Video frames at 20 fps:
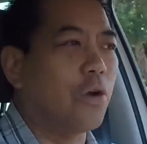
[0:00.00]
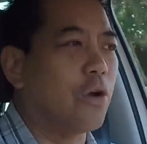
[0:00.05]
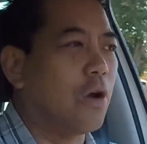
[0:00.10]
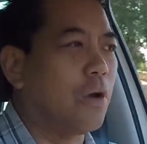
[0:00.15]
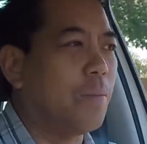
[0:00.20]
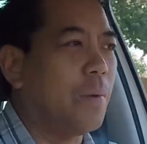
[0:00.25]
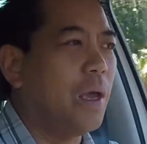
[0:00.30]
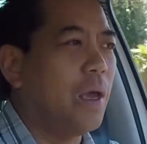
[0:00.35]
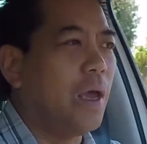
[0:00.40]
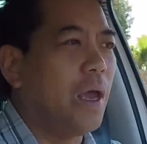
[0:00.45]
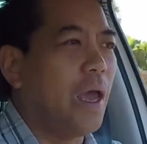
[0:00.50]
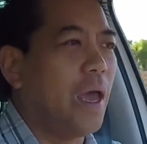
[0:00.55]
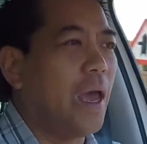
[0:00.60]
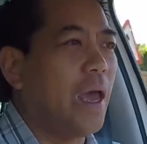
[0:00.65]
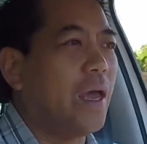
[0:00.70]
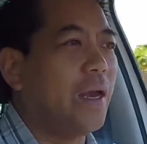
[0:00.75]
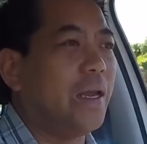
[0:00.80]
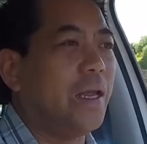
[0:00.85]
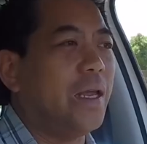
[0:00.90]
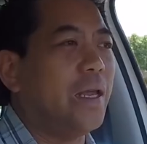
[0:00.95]
Europe
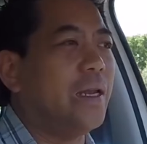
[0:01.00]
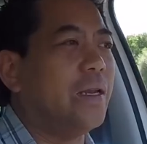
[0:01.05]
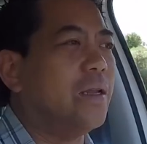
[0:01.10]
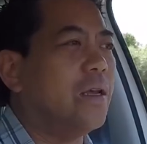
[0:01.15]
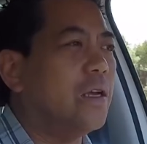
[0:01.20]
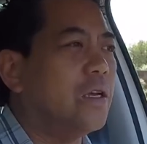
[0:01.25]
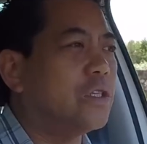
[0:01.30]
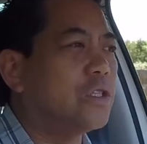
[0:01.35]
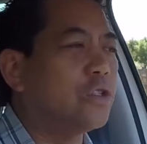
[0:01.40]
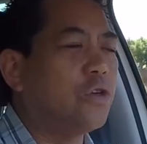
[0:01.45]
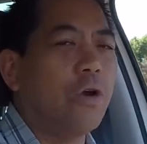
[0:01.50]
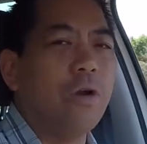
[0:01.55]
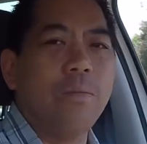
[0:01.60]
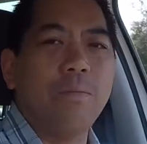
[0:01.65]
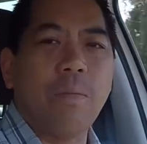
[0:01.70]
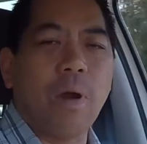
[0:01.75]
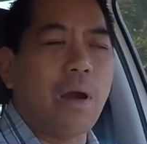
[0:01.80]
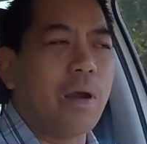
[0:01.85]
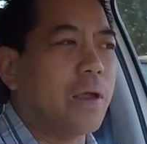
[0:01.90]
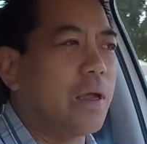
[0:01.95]
and in
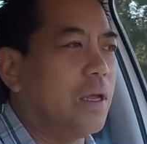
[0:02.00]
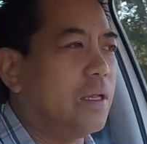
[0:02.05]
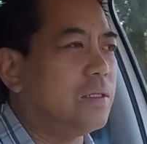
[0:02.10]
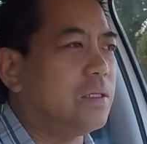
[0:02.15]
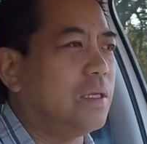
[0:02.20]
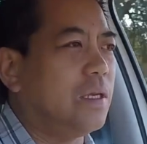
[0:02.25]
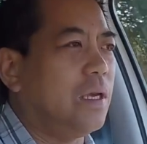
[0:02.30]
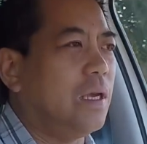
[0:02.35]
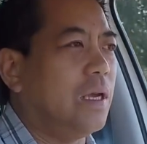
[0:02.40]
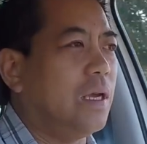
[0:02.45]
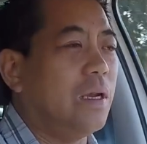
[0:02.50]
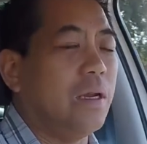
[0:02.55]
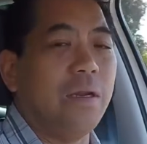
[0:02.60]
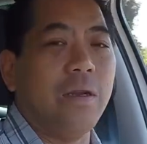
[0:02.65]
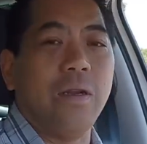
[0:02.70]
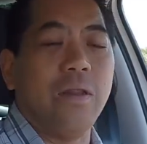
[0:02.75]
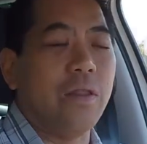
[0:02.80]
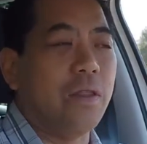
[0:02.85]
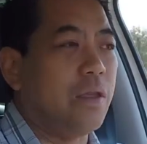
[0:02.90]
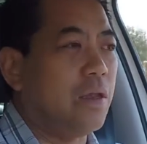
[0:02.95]
certain markets
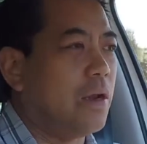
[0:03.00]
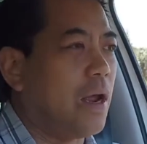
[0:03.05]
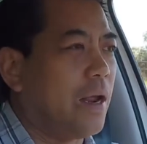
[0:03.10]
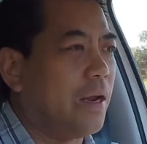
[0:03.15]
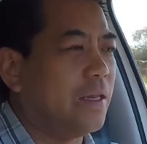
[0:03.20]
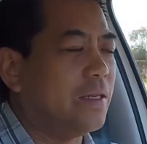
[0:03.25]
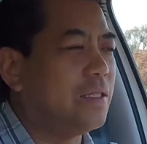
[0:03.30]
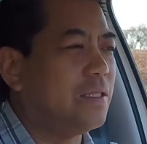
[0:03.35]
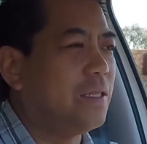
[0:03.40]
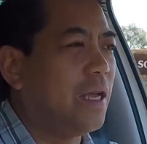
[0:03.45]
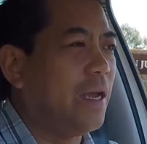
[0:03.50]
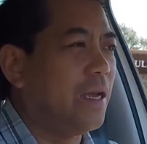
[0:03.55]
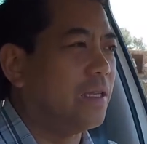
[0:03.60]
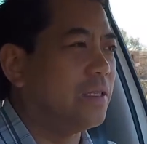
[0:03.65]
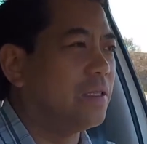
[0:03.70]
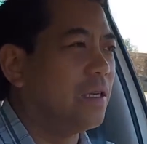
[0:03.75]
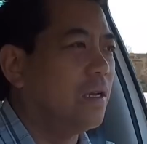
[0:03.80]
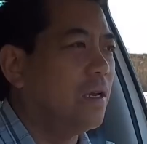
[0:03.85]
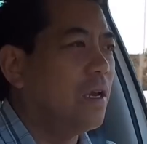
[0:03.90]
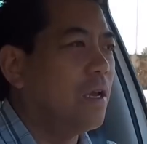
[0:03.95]
in the United
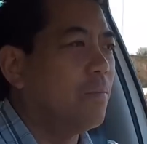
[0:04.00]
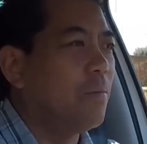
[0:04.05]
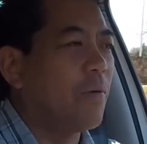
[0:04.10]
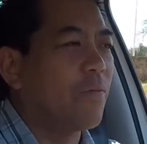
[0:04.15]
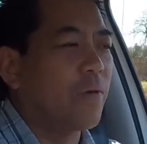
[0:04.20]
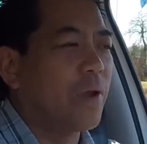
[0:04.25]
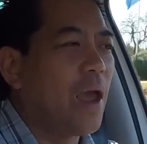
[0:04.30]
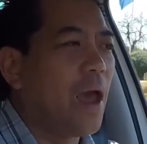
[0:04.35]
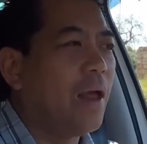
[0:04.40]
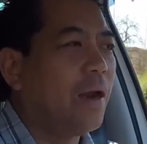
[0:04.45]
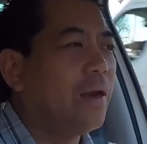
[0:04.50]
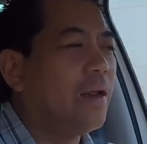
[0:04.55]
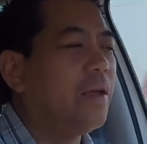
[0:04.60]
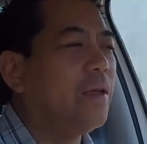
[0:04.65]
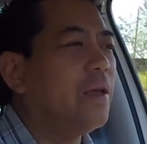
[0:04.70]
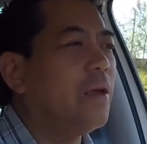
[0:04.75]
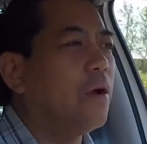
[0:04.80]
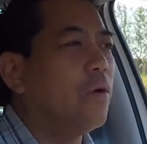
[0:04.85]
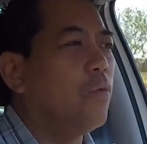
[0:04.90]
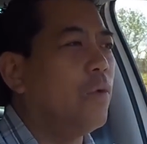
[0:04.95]
States. But for
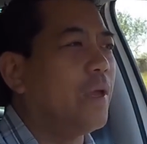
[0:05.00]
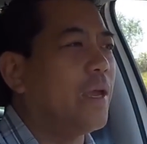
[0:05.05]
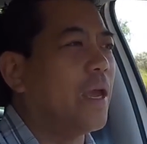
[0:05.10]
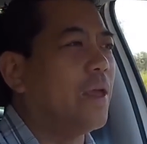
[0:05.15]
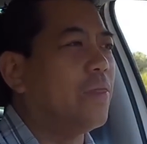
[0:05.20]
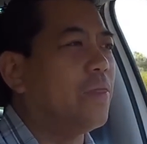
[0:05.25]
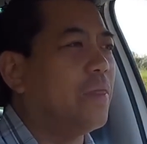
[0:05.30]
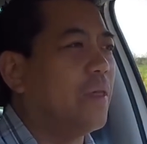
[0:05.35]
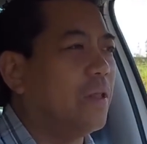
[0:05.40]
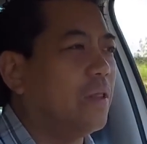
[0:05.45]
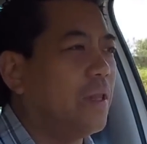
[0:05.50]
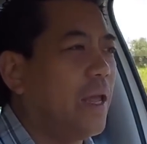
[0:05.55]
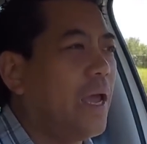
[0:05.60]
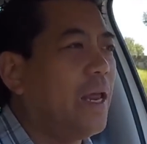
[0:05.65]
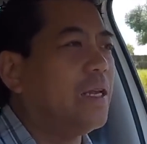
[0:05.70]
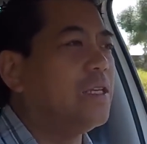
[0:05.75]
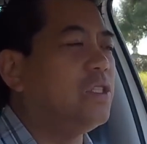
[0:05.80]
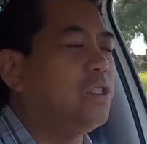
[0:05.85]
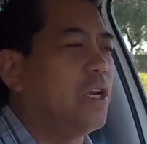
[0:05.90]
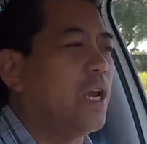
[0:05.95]
Canada, we get the
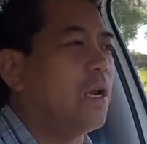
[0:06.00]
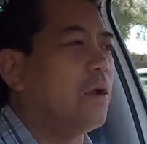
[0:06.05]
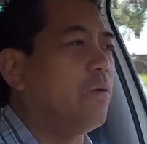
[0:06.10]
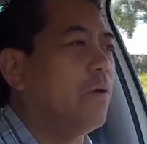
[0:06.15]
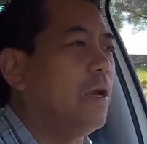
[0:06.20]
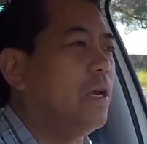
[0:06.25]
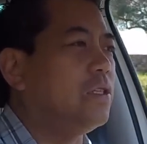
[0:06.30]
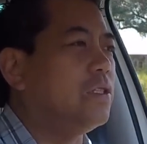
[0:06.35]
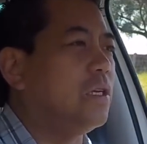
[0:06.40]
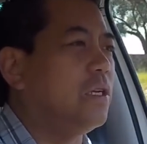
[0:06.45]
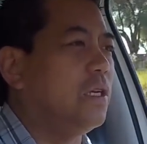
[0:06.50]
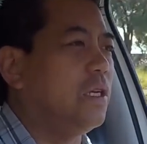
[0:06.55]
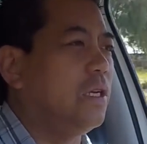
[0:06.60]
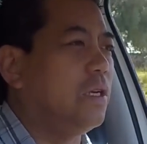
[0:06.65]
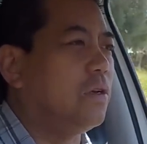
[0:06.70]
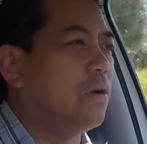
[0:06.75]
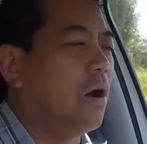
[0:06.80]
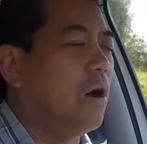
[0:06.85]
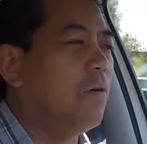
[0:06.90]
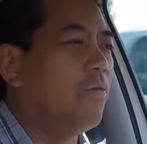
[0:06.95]
latest generation
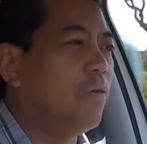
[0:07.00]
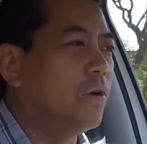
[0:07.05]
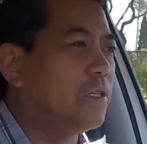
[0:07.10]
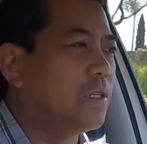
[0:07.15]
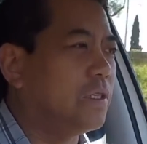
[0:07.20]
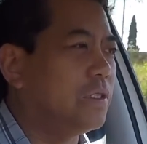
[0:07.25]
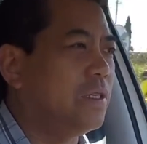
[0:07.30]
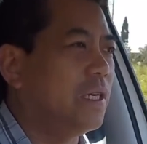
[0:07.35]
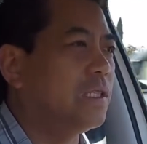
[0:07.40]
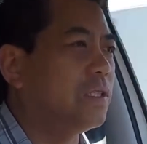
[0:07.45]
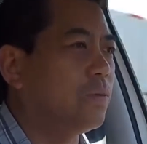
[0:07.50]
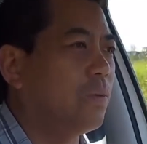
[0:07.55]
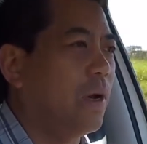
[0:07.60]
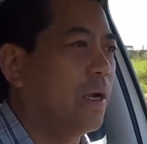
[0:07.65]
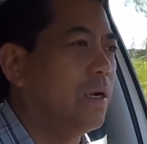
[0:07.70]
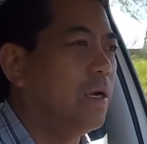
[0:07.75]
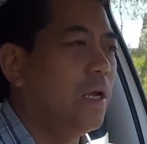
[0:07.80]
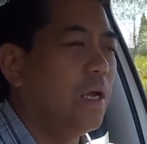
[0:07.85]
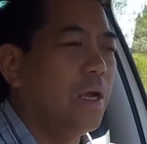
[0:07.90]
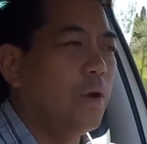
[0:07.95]
e-Golf, which is this
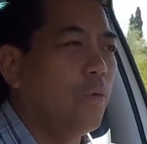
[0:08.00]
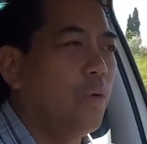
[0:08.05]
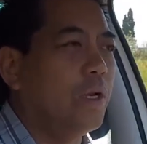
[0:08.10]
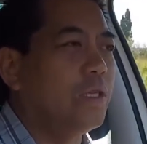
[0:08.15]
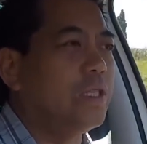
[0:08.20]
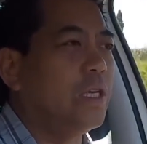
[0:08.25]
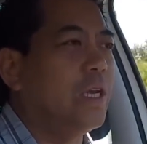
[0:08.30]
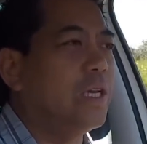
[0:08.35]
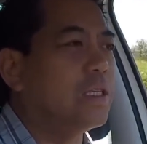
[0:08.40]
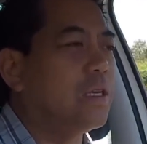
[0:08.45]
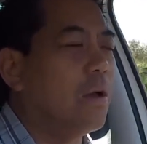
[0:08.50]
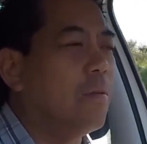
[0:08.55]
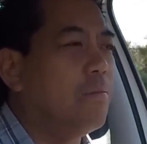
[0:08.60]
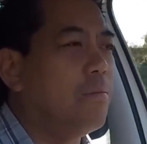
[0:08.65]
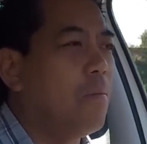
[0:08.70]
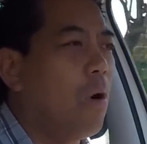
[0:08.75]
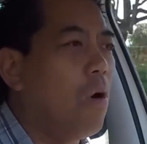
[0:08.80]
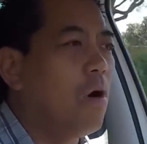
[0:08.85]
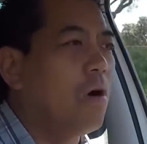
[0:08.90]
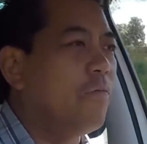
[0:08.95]
one, which is
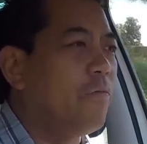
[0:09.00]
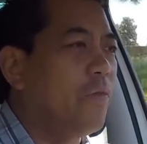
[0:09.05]
more